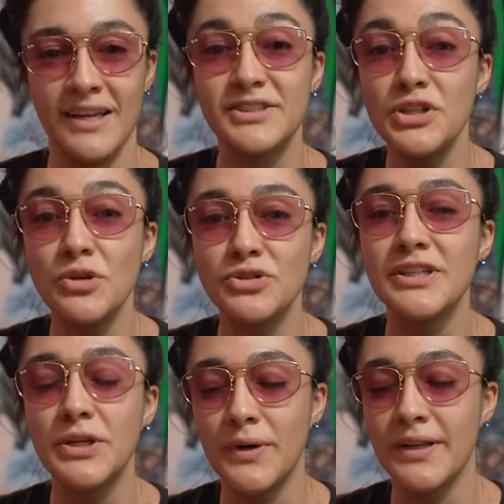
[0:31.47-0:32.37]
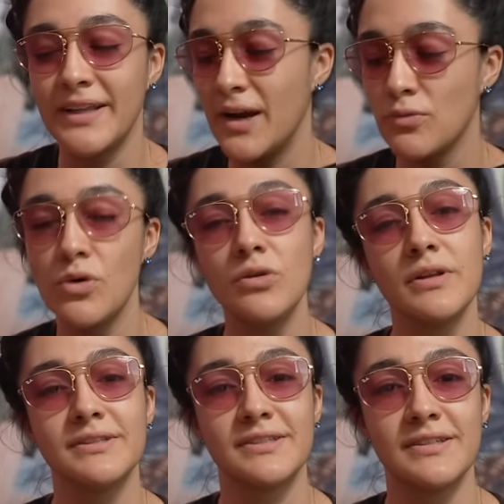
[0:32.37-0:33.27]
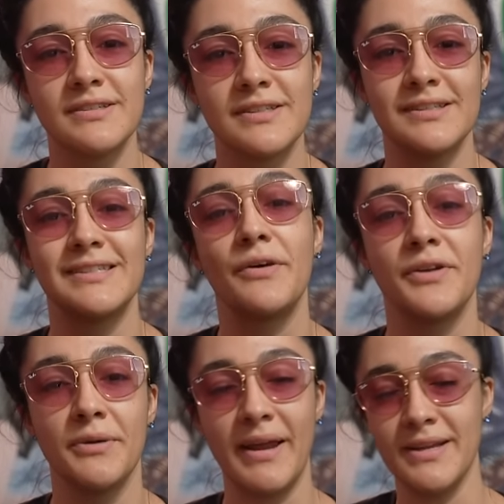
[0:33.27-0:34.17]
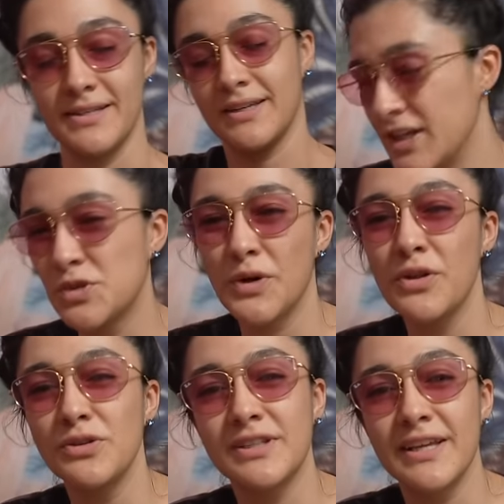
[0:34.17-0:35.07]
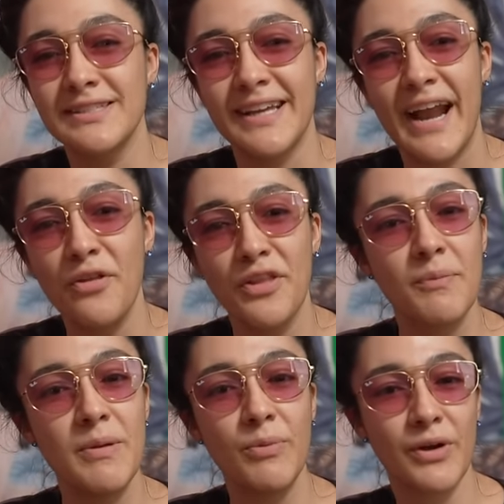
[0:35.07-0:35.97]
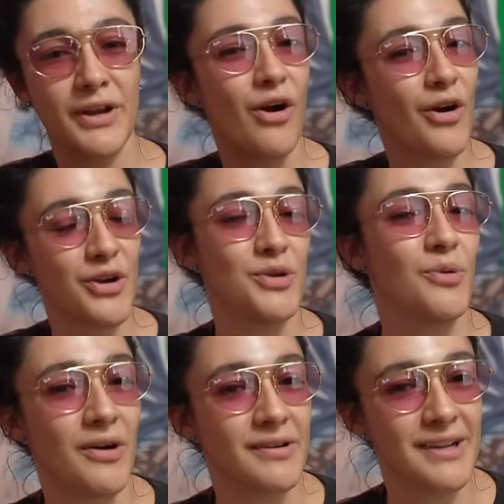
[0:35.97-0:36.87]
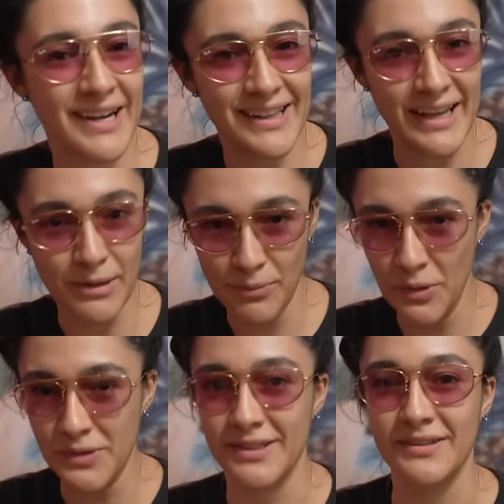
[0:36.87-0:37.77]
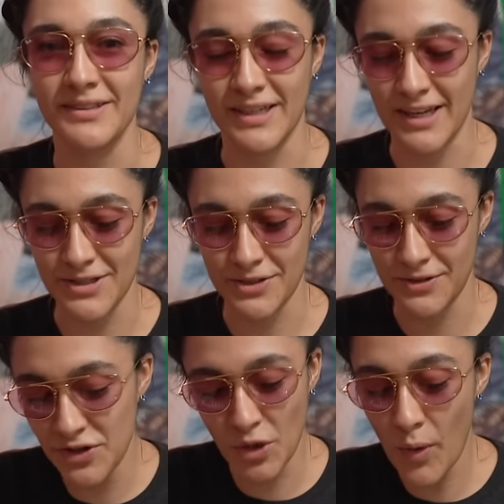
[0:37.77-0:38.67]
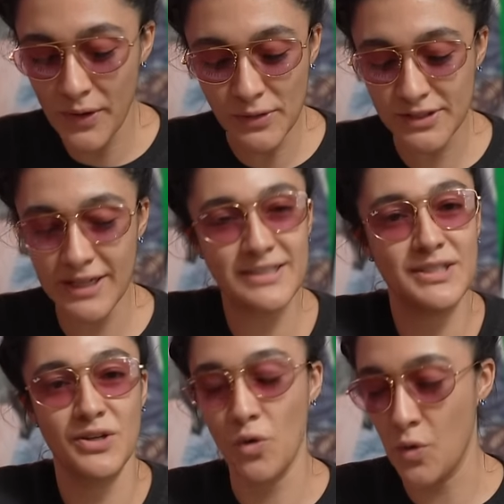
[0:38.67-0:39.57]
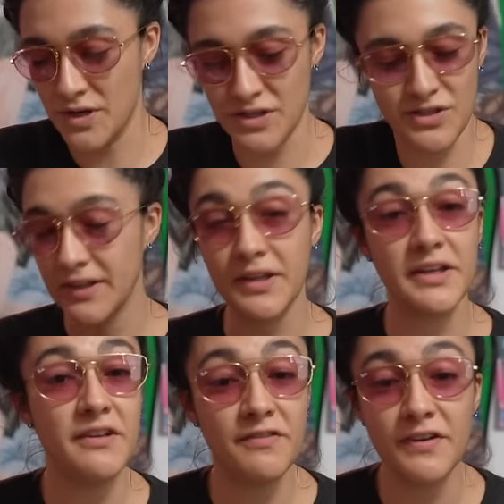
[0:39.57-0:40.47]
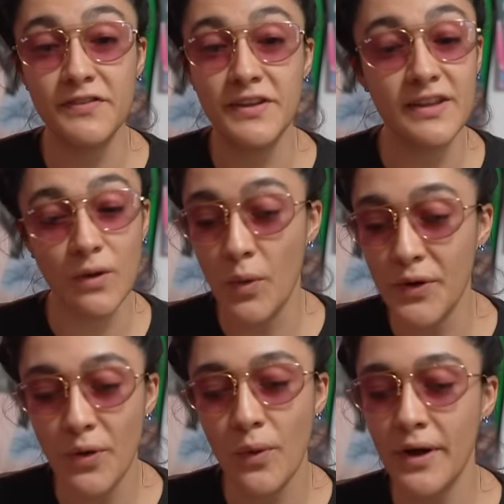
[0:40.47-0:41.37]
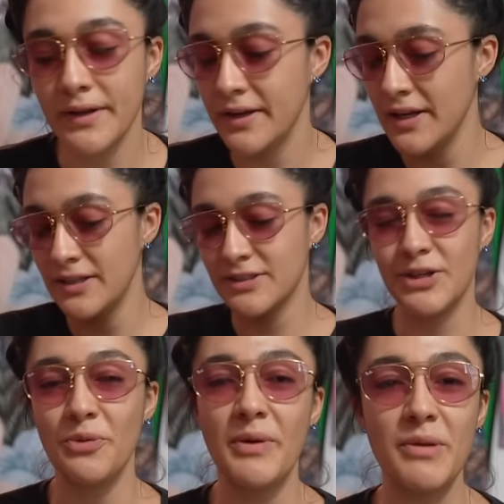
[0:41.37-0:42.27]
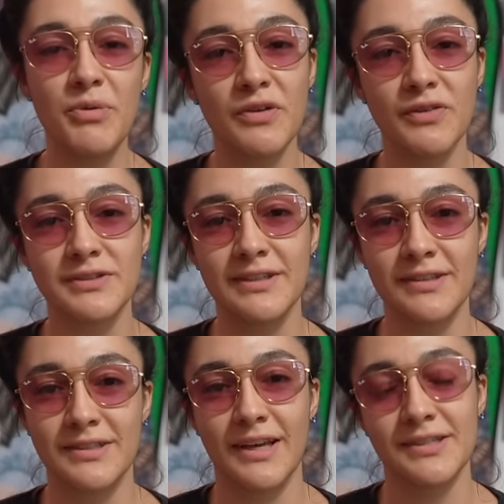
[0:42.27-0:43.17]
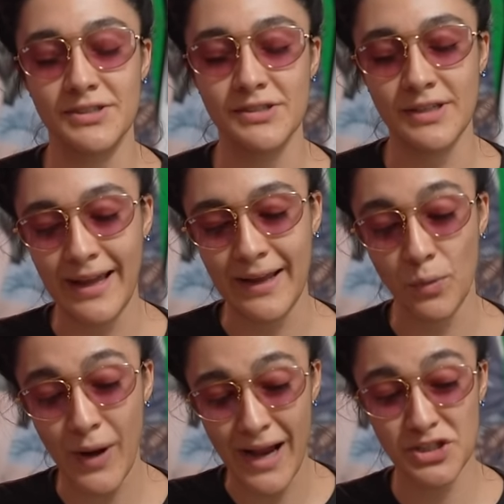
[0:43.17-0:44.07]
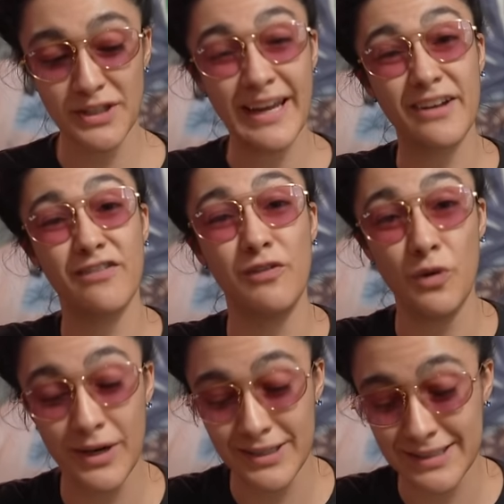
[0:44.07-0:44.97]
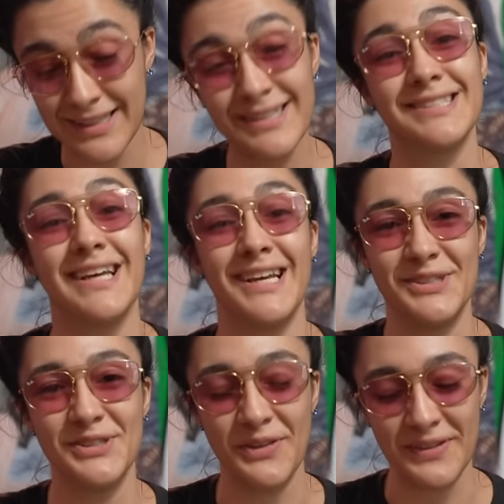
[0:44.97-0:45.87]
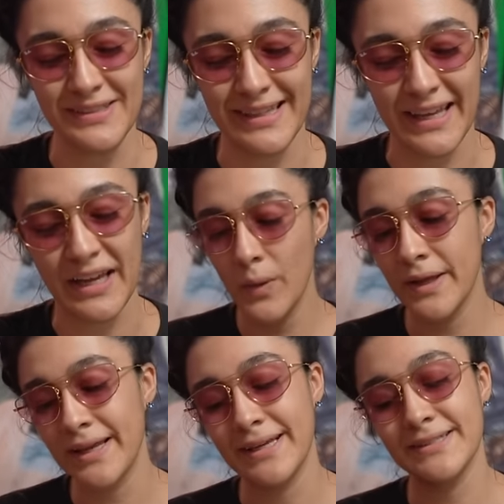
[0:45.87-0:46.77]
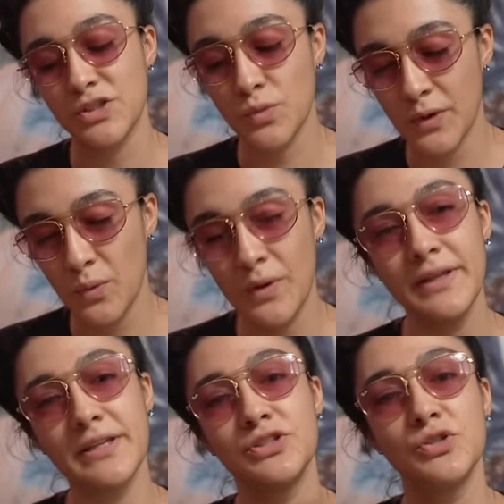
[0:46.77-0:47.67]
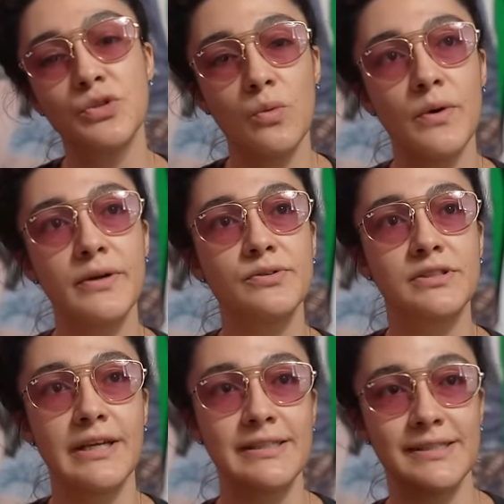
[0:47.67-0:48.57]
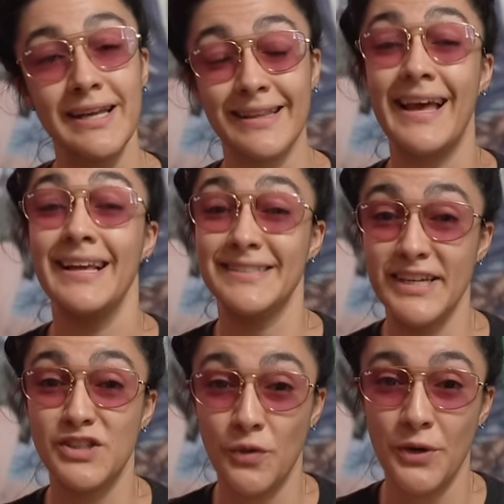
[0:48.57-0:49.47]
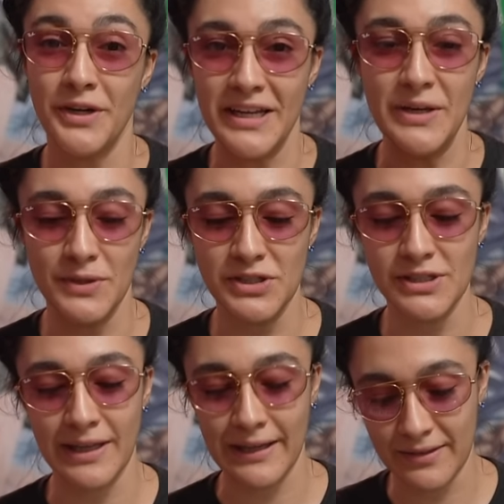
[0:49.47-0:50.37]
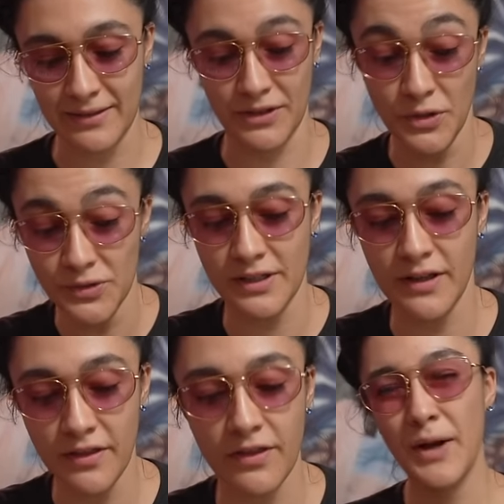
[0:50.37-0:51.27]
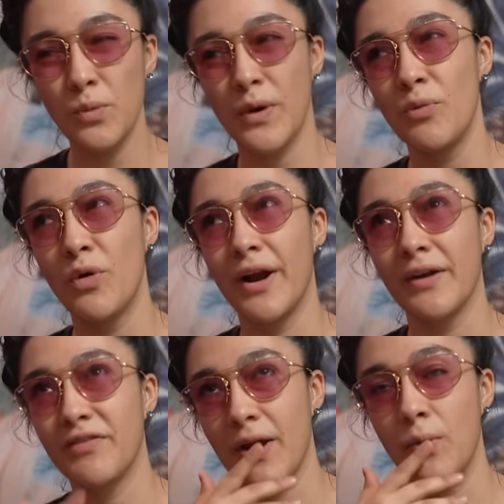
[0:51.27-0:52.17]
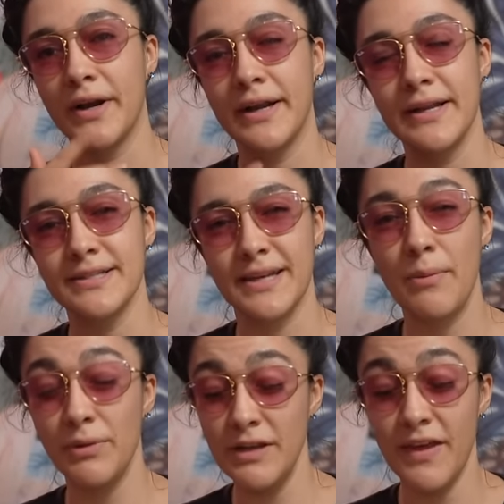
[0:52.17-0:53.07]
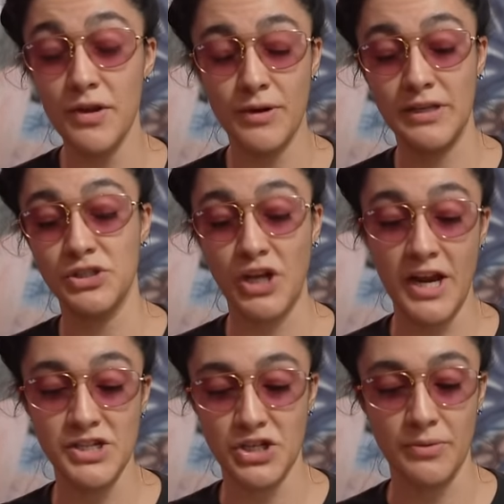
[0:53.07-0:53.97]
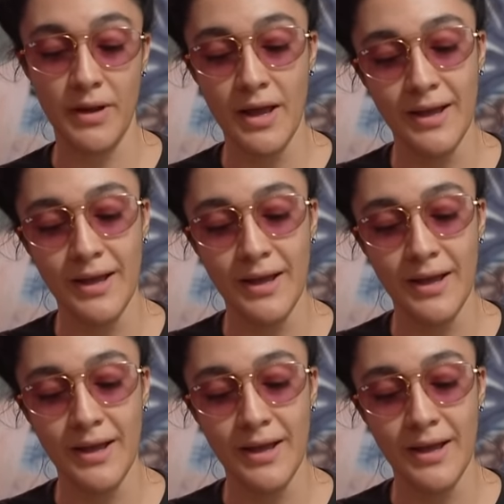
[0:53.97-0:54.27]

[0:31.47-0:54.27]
It's no secret that Roland synths sound amazing. It's one of those things that I don't think people can argue on, kind of like a Moog synthesizer. The 106, gorgeous. The D50, the 101, so many beautiful synthesizers and we actually get four synthesizers on this thing. We get the SH-101, the Juno 106, the SH-4D which is like the new synth, and one more I forget what it is and I believe that you can change them.